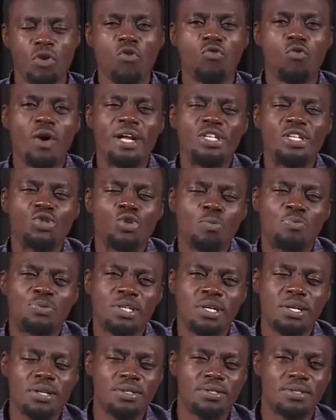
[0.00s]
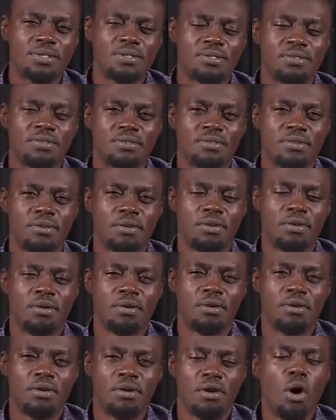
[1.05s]
of what is obsolete,
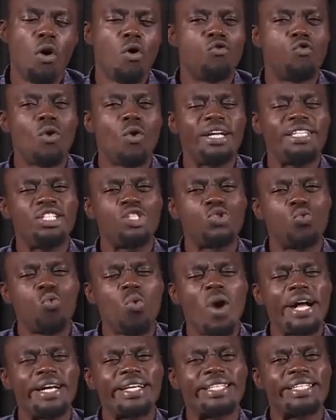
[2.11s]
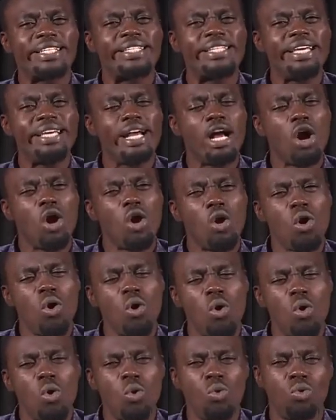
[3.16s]
of what is waxing
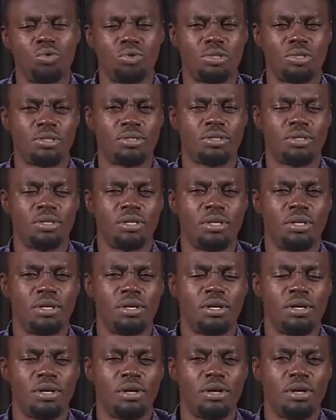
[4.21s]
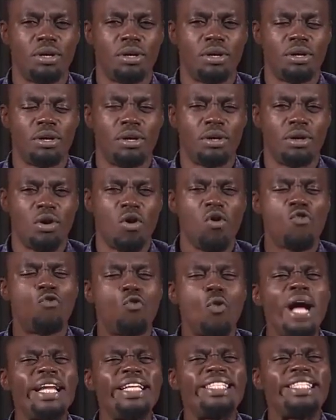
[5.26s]
old,
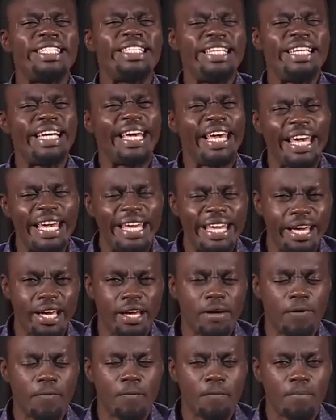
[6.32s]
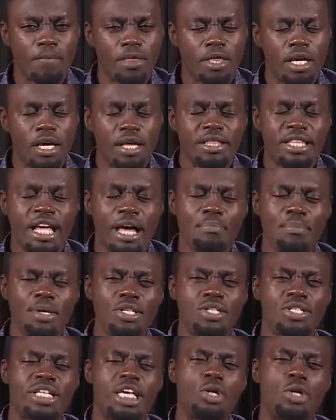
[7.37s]
of what is decaying. That
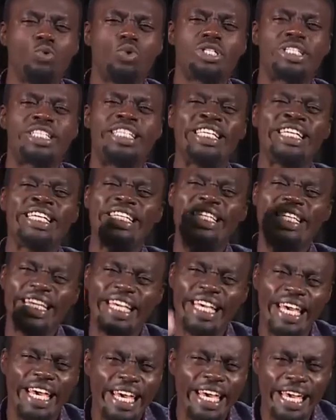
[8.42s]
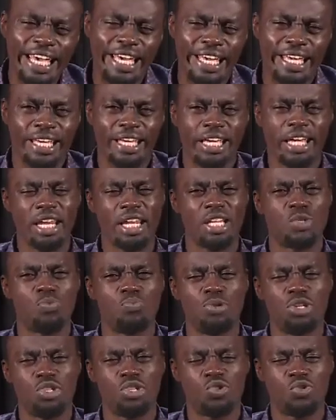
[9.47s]
means he will see decay in
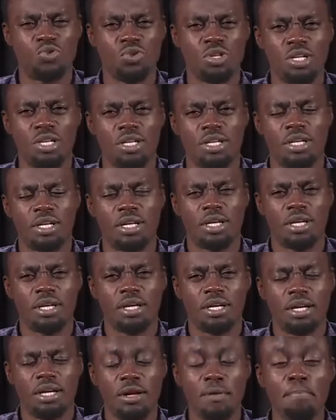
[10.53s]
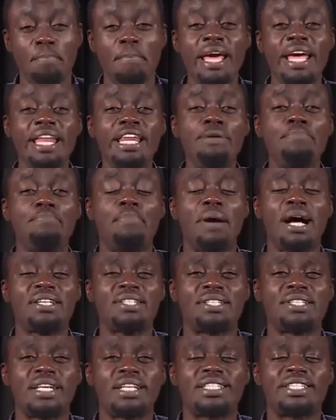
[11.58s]
his ministry. Many
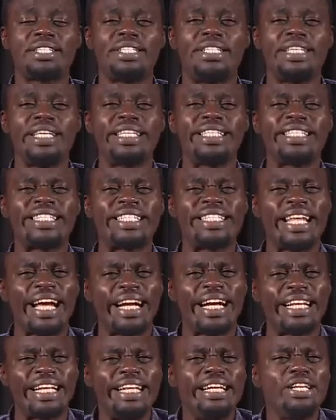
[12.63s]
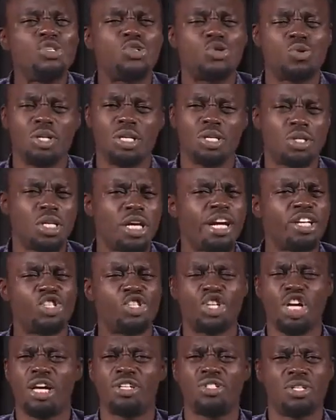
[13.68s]
pastors are seeing stagnation in their
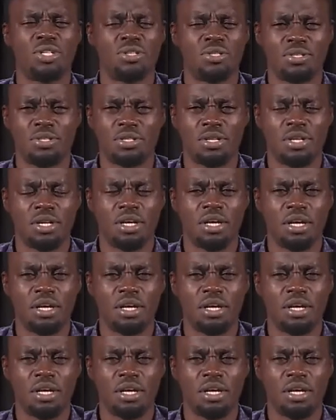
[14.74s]
churches.